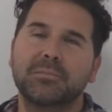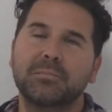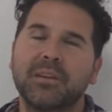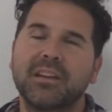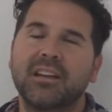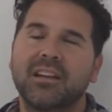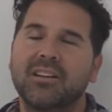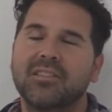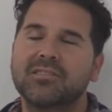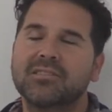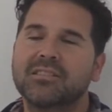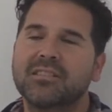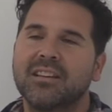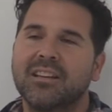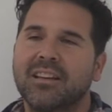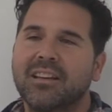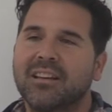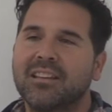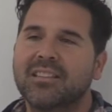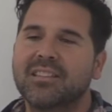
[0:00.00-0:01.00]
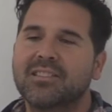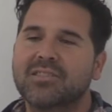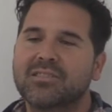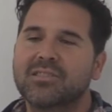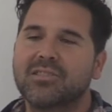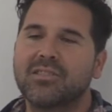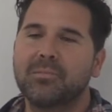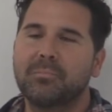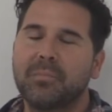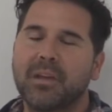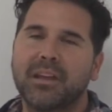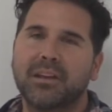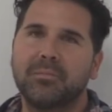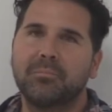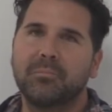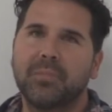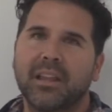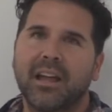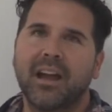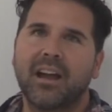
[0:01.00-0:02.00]
big house, the soot made
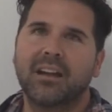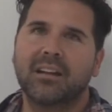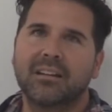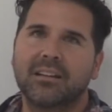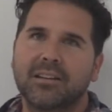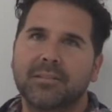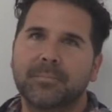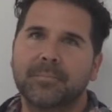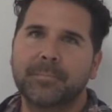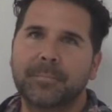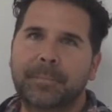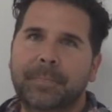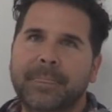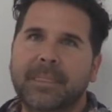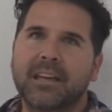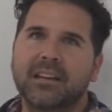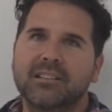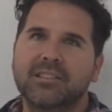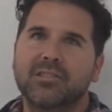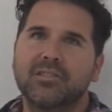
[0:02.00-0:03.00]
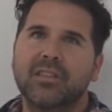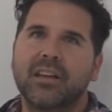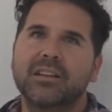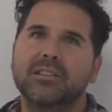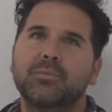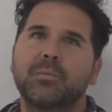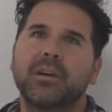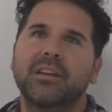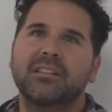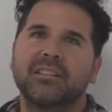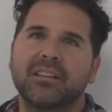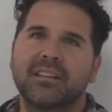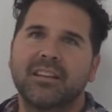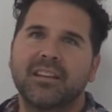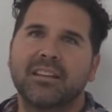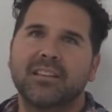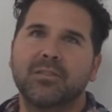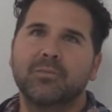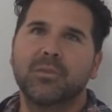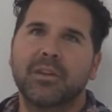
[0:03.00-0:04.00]
him black. So that's why
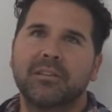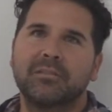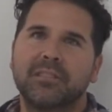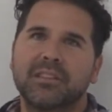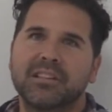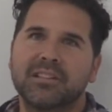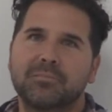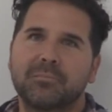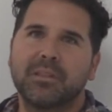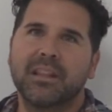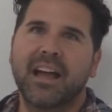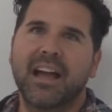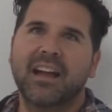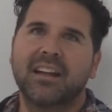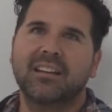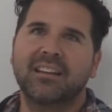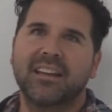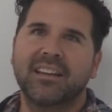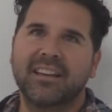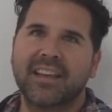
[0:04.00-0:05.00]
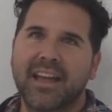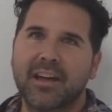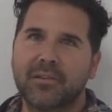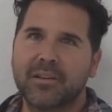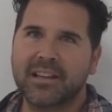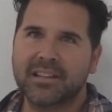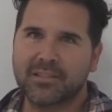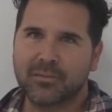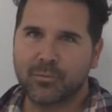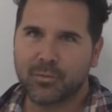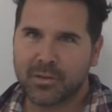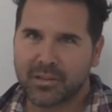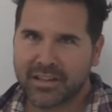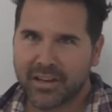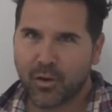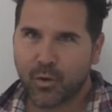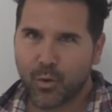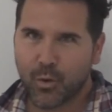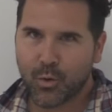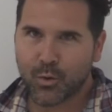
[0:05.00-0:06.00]
today the raven is black. And now he has a
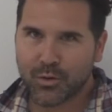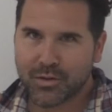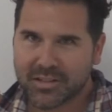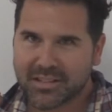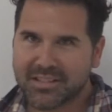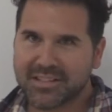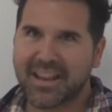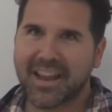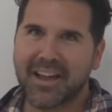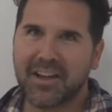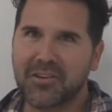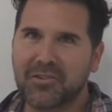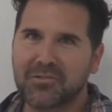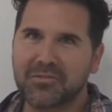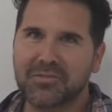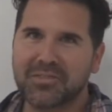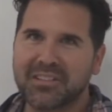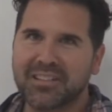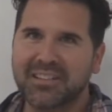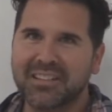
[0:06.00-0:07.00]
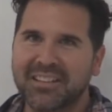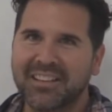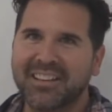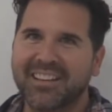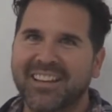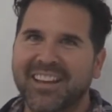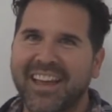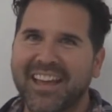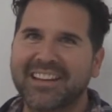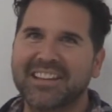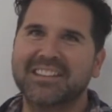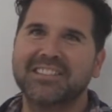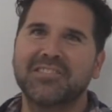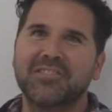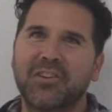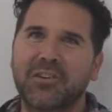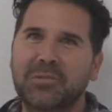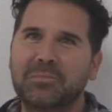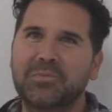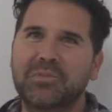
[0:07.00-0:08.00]
really hoarse sound and
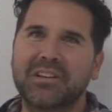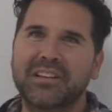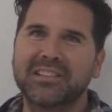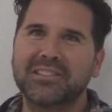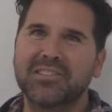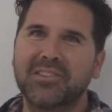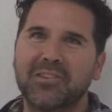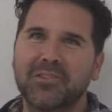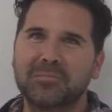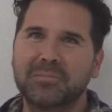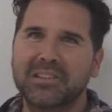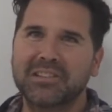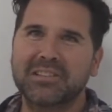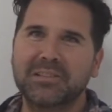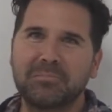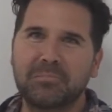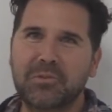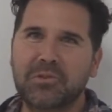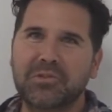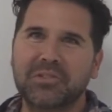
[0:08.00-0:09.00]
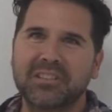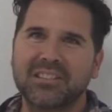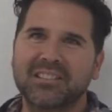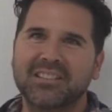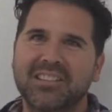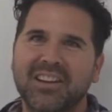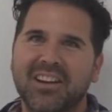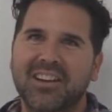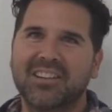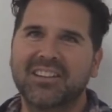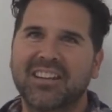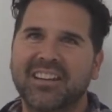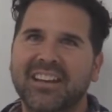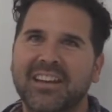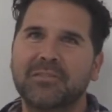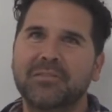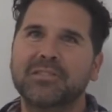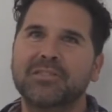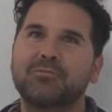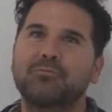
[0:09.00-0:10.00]
it's not a pretty song because he burnt his tongue. And
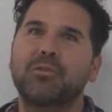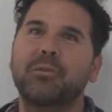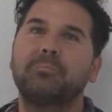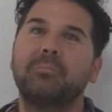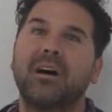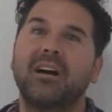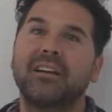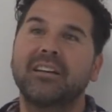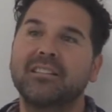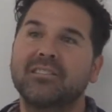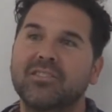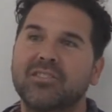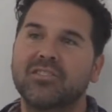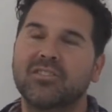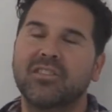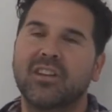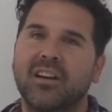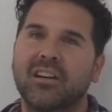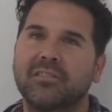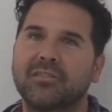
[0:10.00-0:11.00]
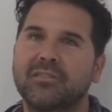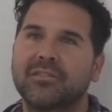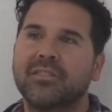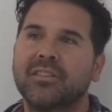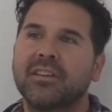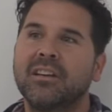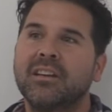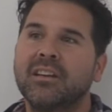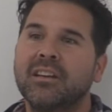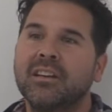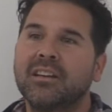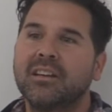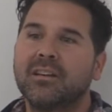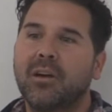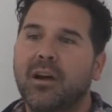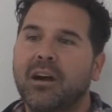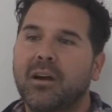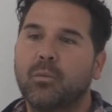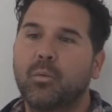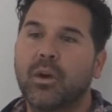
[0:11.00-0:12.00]
that was a reminder of
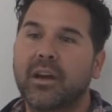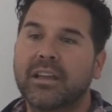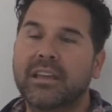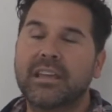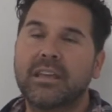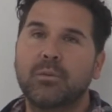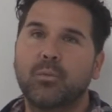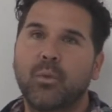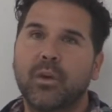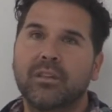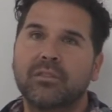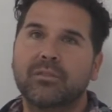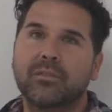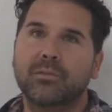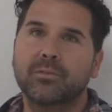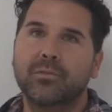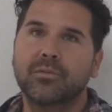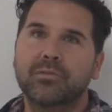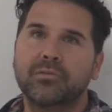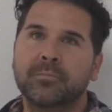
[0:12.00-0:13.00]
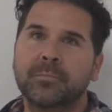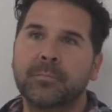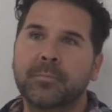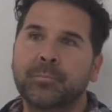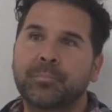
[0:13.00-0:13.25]
what he went through.